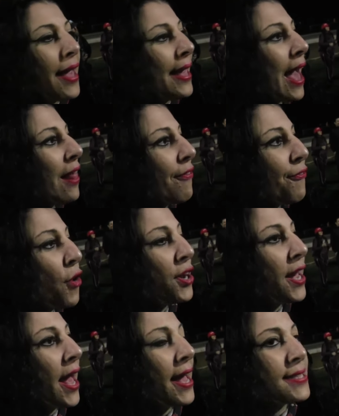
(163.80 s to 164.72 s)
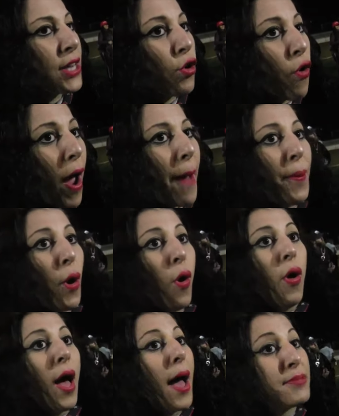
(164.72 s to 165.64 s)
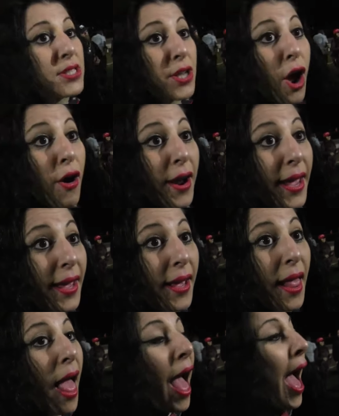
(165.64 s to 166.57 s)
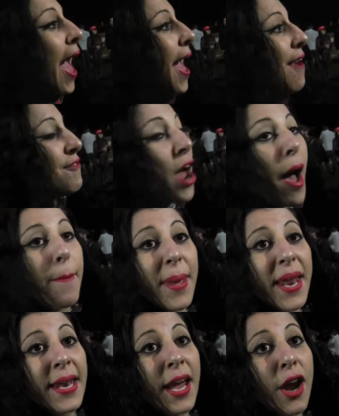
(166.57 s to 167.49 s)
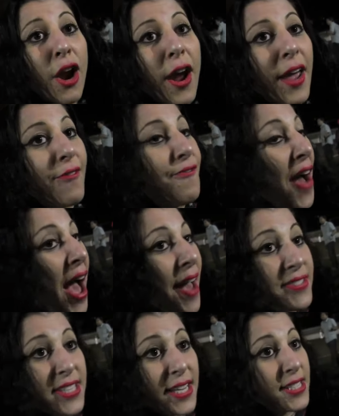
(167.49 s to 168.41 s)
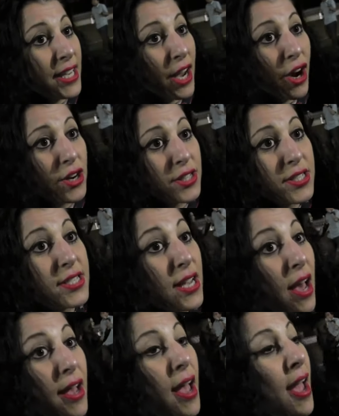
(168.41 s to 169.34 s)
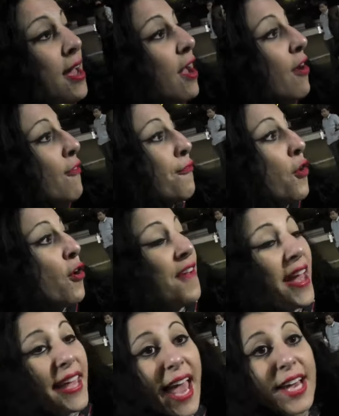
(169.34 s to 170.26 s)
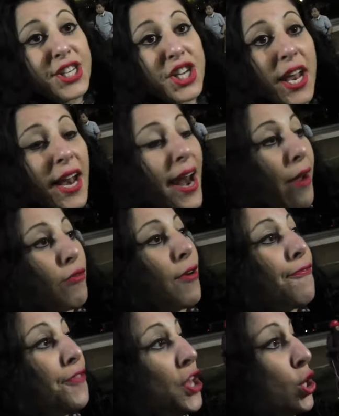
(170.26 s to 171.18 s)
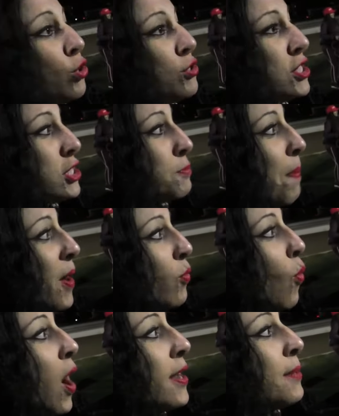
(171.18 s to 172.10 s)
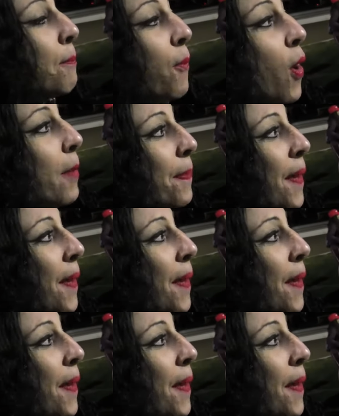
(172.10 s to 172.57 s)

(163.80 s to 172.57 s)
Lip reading: California is a crap hole. I'm sorry. I have not been here in 5-6 years for vacation, and I refuse to spend one